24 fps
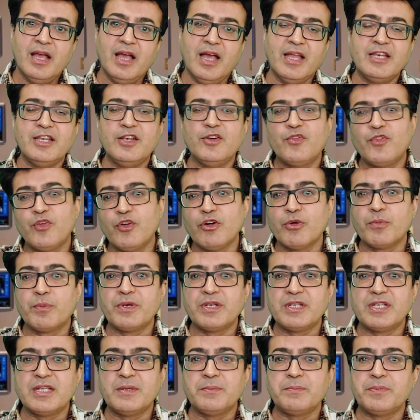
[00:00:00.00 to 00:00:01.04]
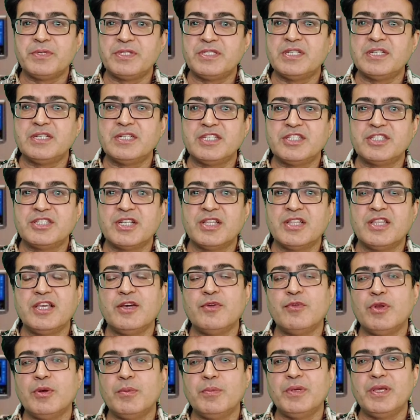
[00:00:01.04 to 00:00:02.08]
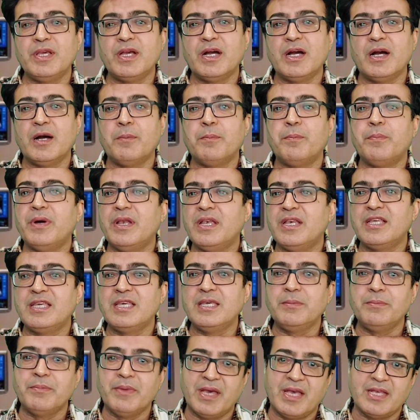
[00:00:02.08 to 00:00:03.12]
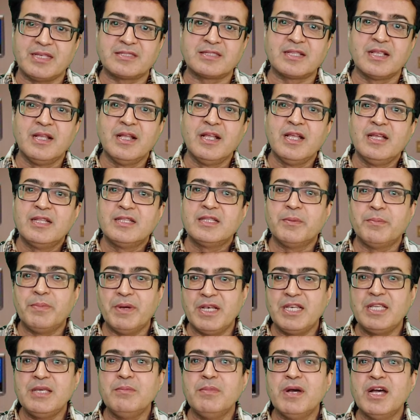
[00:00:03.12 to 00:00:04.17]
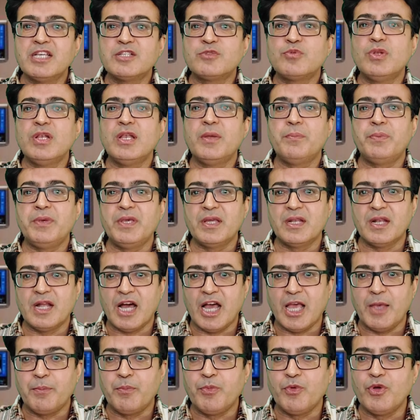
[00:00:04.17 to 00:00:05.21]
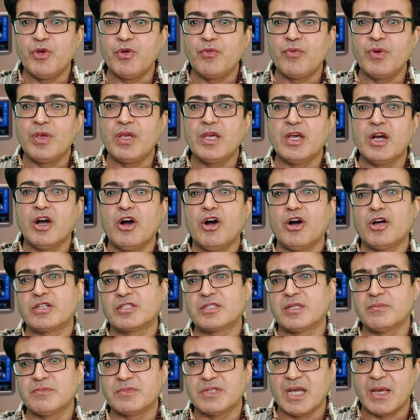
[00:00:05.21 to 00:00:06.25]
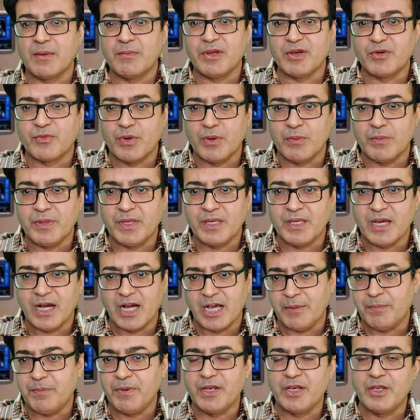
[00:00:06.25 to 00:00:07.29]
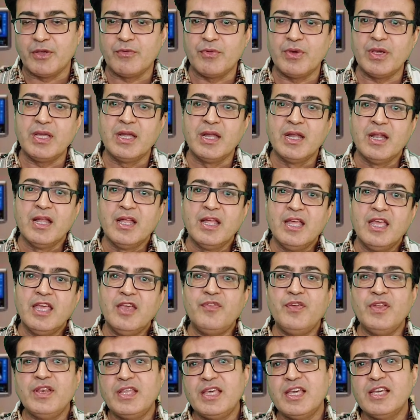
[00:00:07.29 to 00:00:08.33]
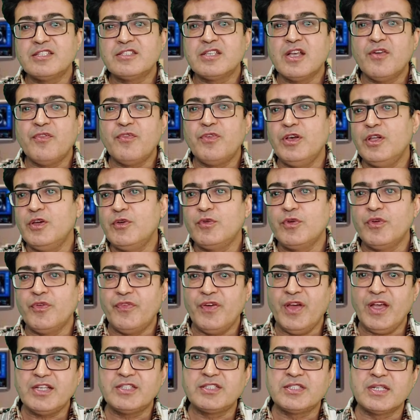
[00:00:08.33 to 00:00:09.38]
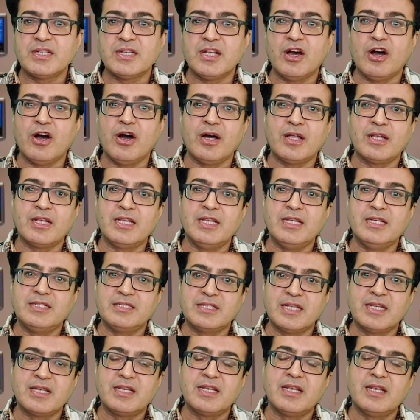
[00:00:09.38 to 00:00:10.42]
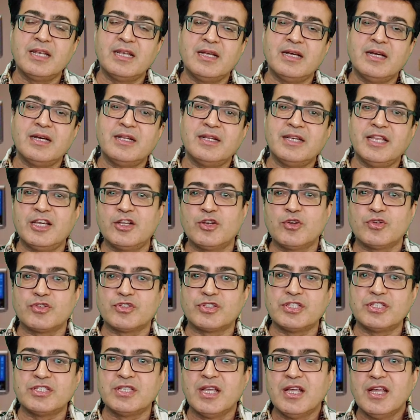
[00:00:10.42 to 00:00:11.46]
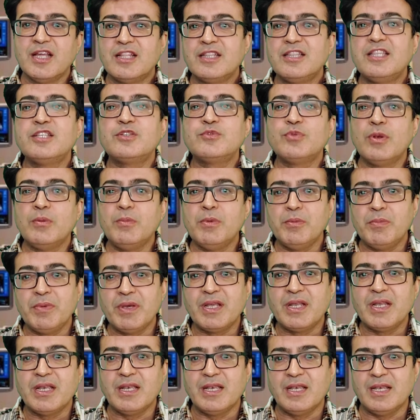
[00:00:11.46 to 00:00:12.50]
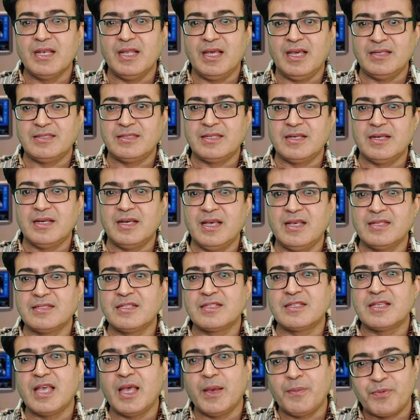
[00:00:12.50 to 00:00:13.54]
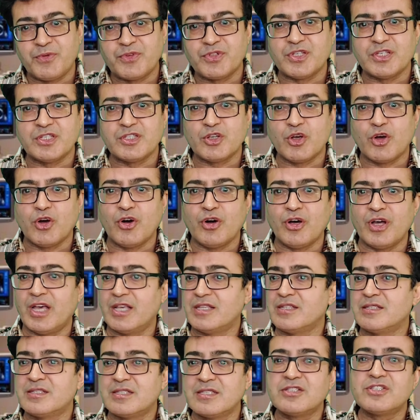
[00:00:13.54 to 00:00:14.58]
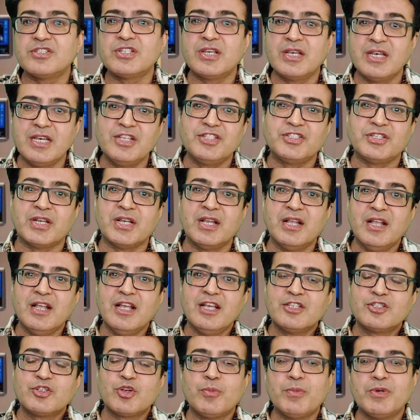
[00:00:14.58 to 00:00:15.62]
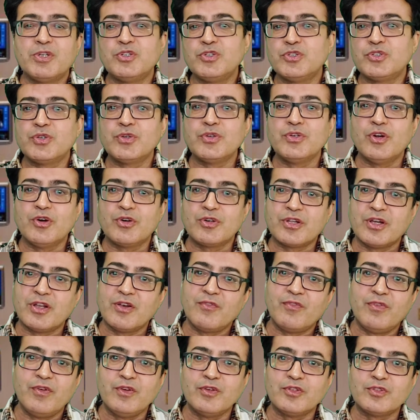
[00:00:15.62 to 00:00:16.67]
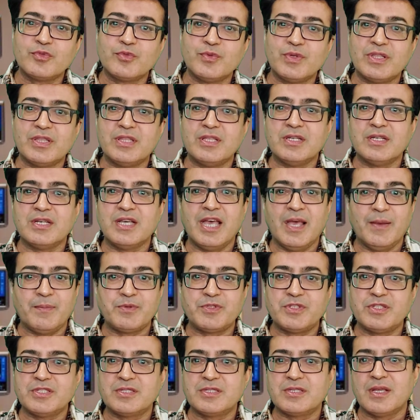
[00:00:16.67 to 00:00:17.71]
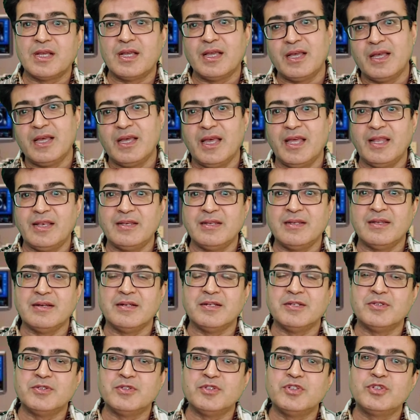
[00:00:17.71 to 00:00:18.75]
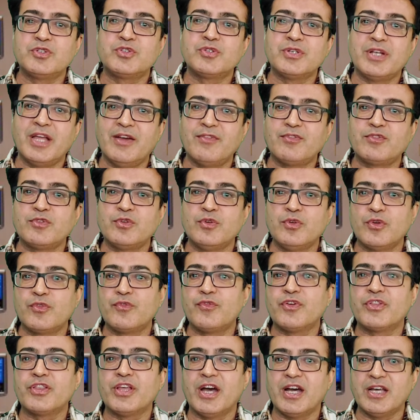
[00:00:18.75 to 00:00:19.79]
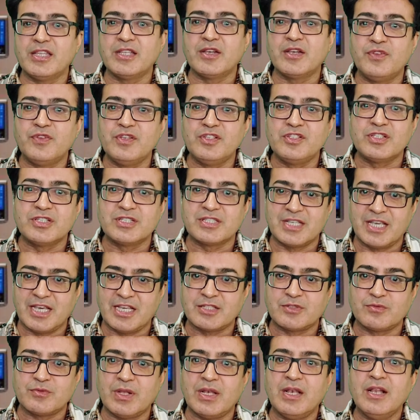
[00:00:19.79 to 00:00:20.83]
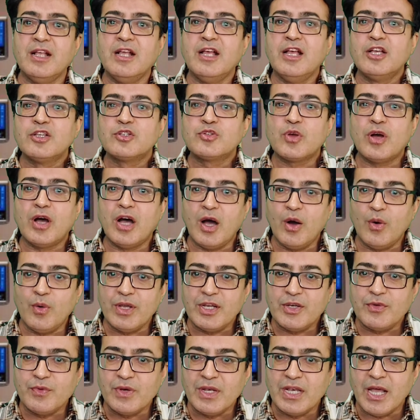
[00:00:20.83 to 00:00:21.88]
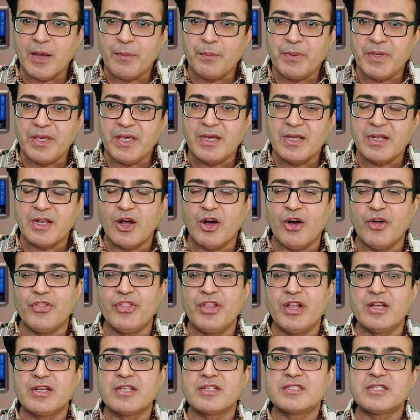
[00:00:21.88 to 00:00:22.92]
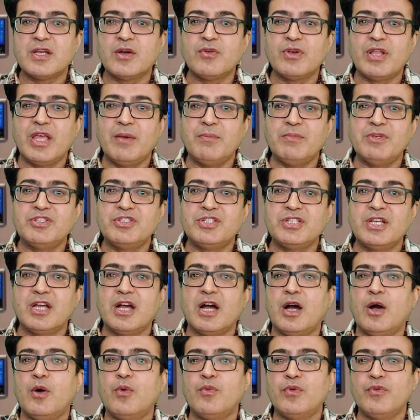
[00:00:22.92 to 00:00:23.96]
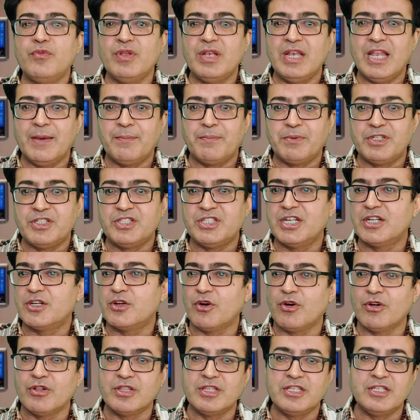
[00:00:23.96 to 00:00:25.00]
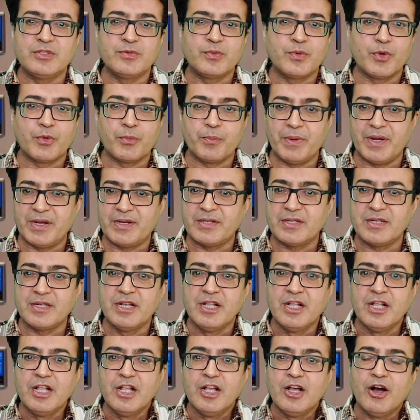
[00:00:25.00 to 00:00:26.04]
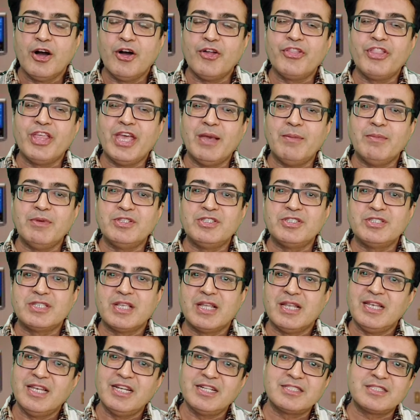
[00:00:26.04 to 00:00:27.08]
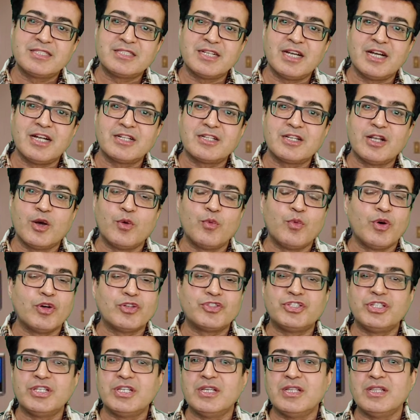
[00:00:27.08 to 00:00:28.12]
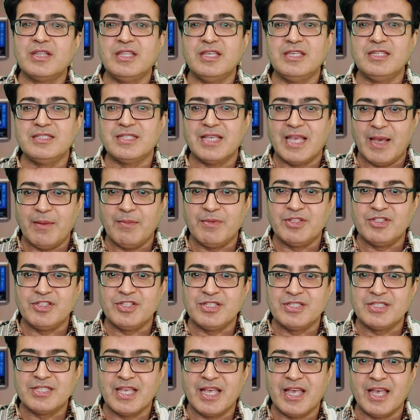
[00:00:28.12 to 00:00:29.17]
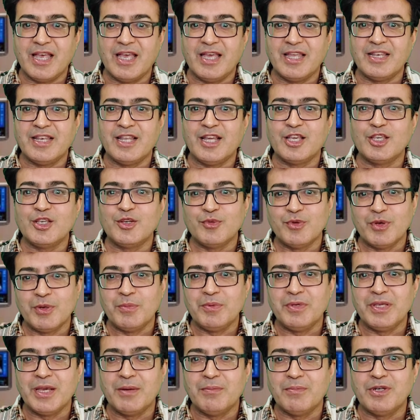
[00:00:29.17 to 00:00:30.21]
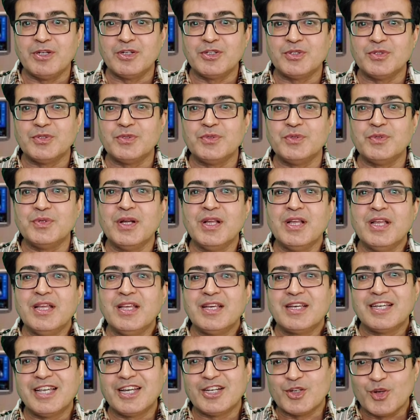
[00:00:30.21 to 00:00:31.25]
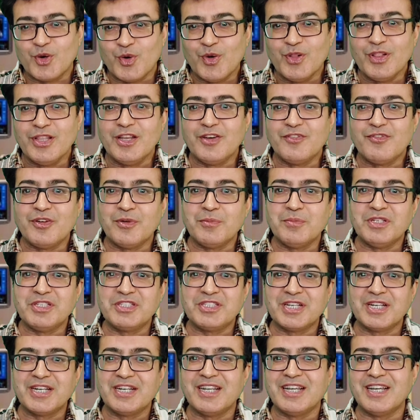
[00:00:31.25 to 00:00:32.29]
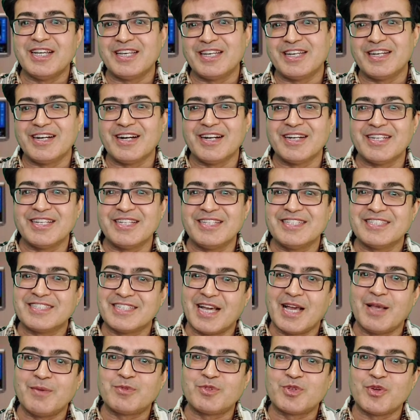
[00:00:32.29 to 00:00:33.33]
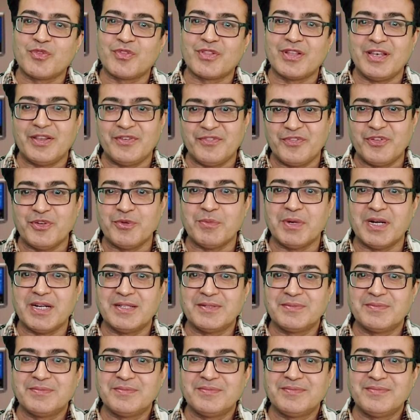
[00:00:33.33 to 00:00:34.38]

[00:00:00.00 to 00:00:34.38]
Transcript: And in fourth presentation, there will be a bulky mass. The bulky mass will appear hypoequic, or sometime it will be hyperequic. If in case of liquefaction or internal necrosis, this will mimic as a abscess or as a cystic lesion. So but you should not confuse with the abscess, and you should have to look for the features as well. So how it will appear on the ultrasound imaging, how we will appreciate all these four patterns on the images. Let's start watching these images, and you will be able to get all the information regarding the types of the lymphoma.